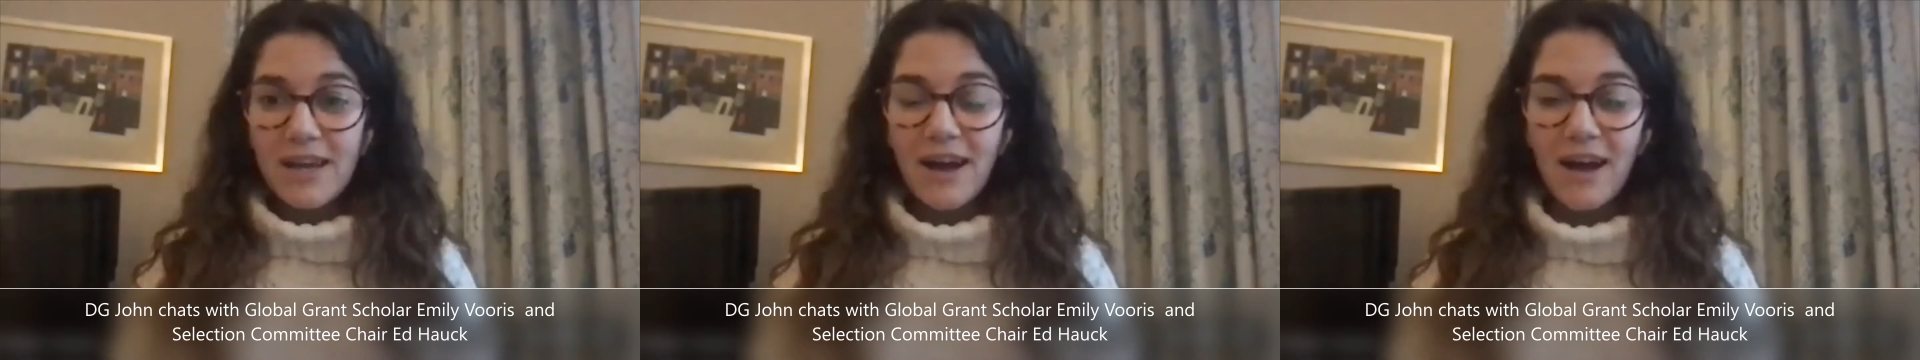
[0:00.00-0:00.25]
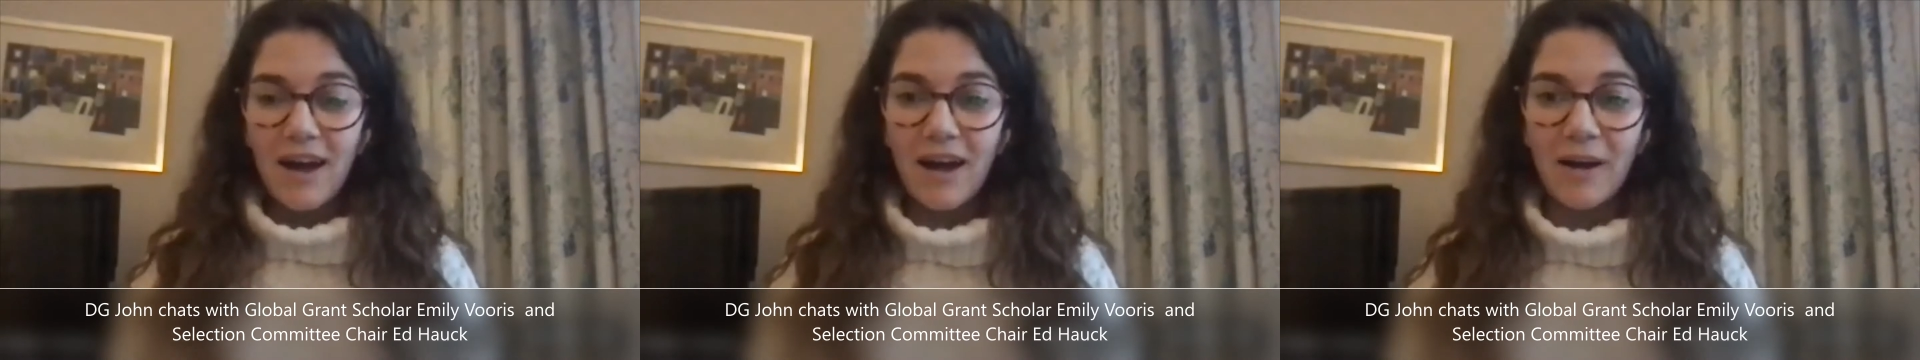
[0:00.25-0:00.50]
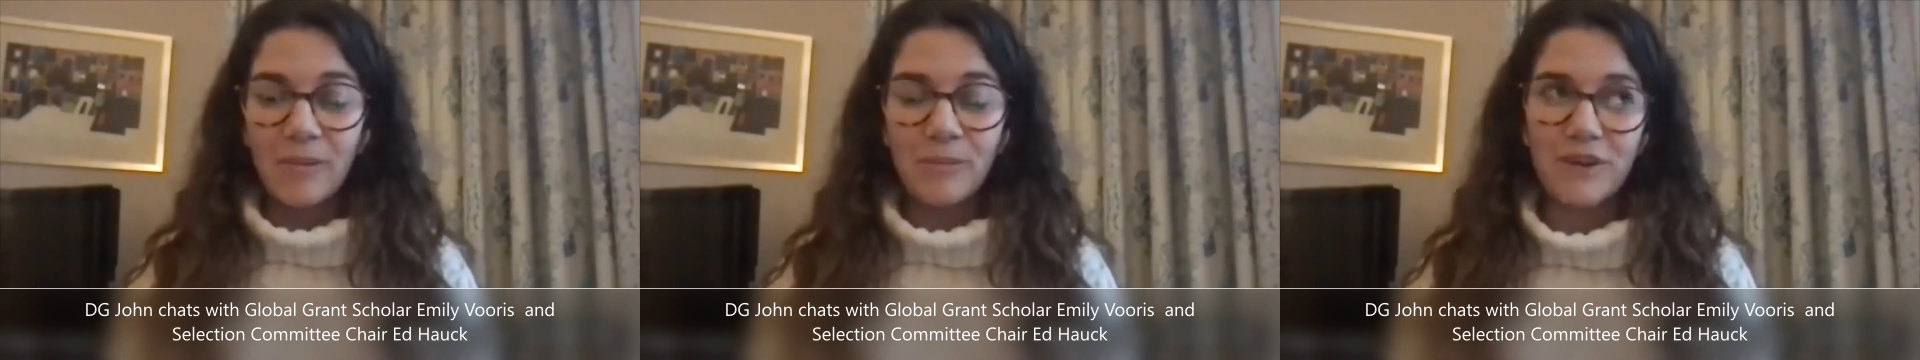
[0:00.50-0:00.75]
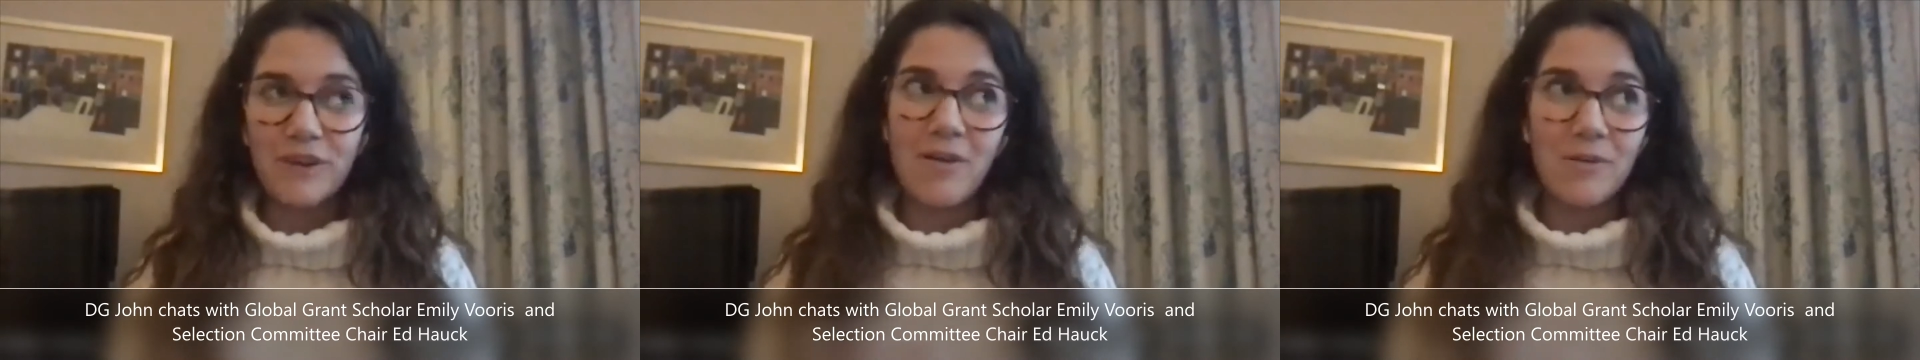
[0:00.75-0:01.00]

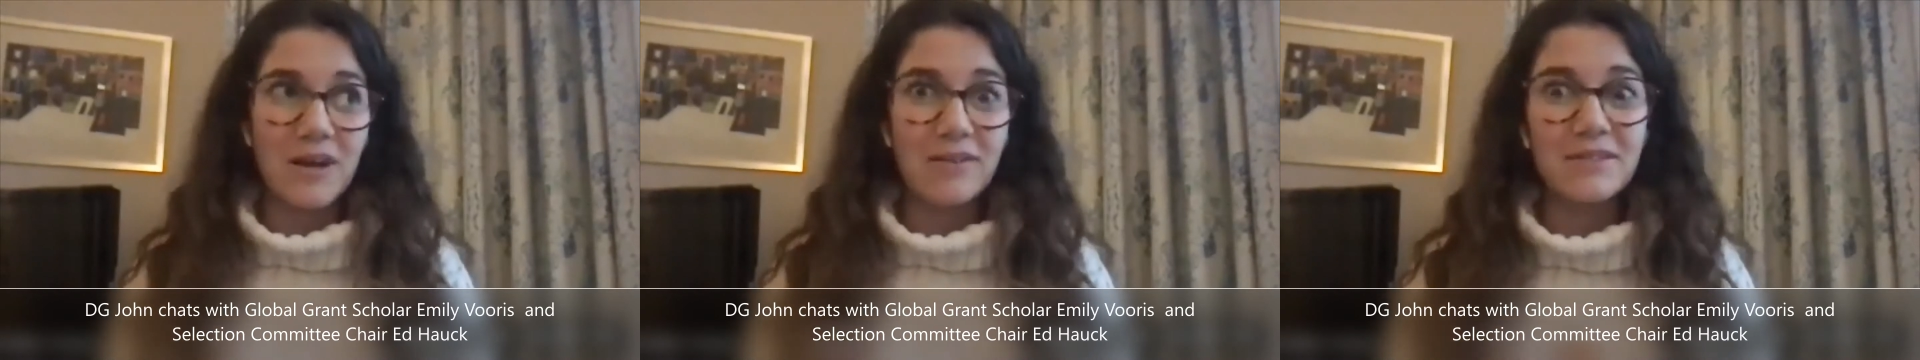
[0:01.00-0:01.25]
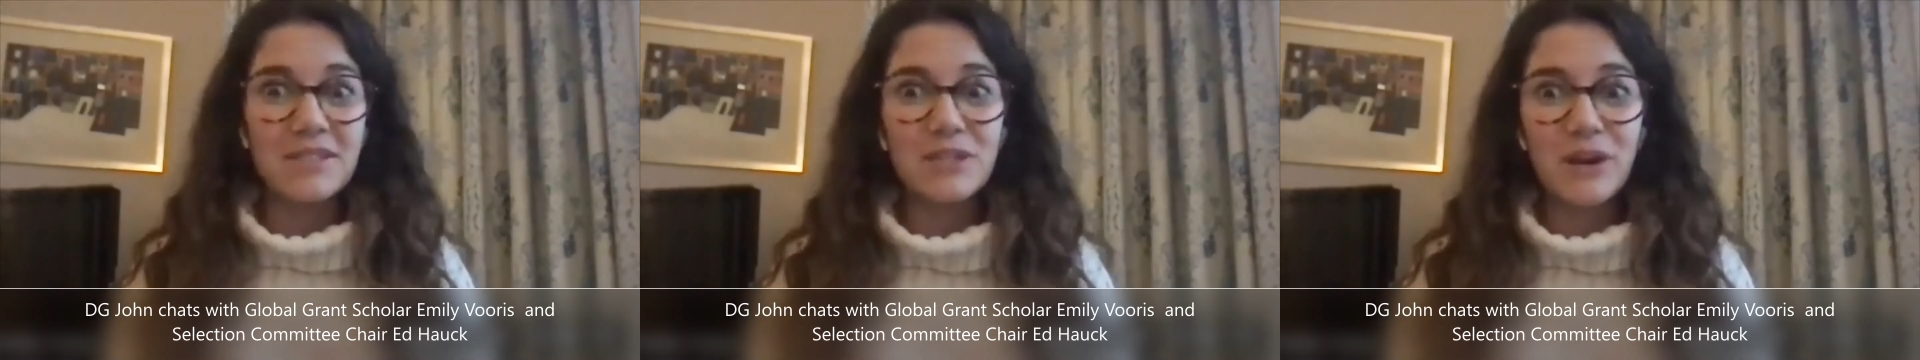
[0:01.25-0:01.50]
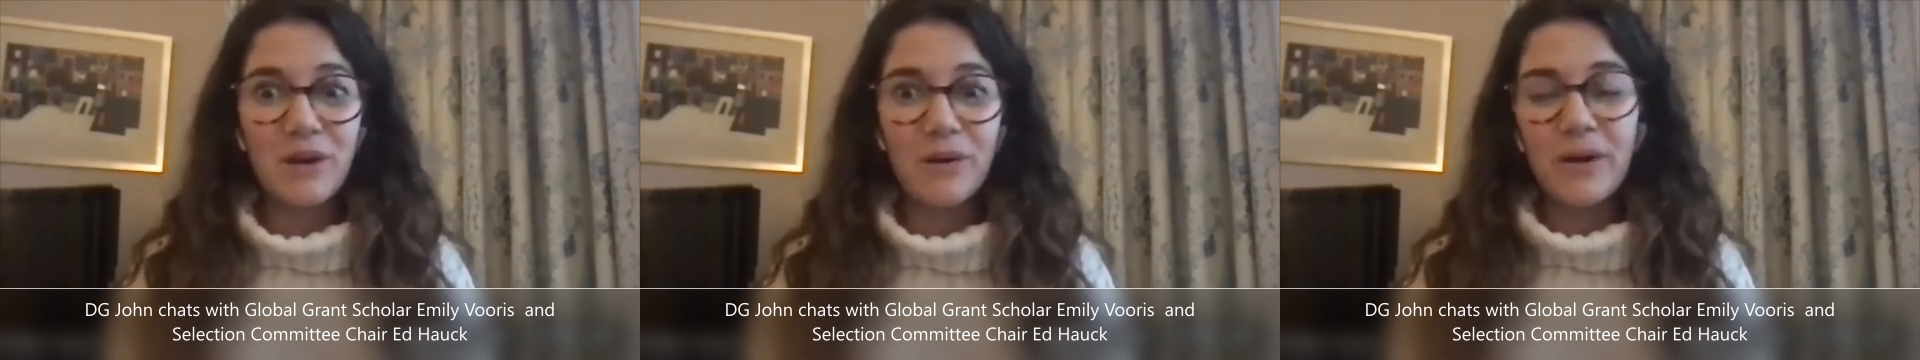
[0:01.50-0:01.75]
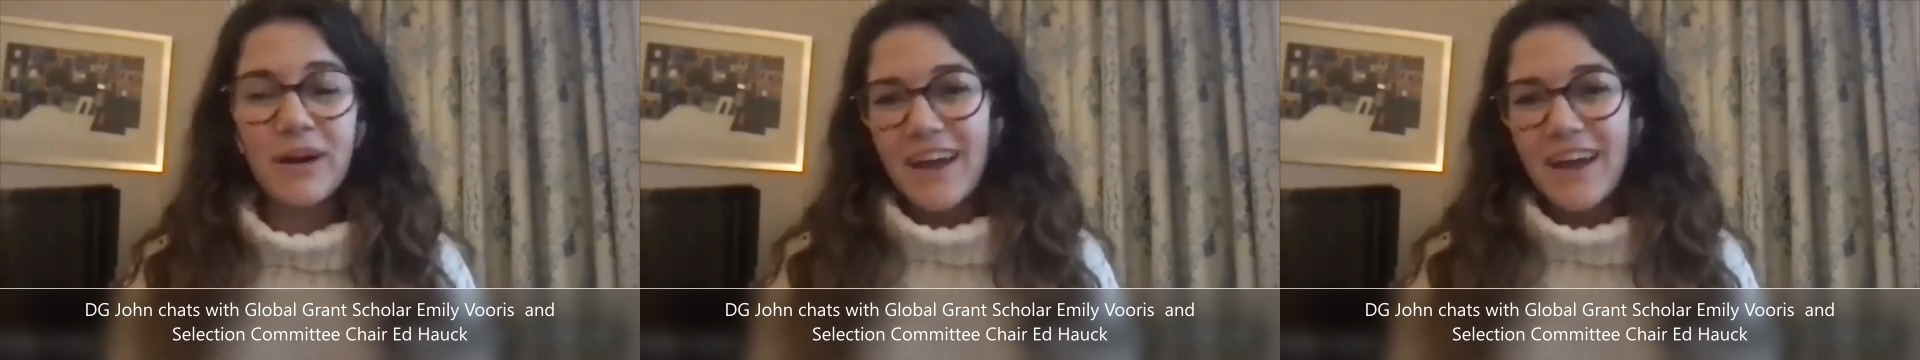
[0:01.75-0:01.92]
phenomenon. So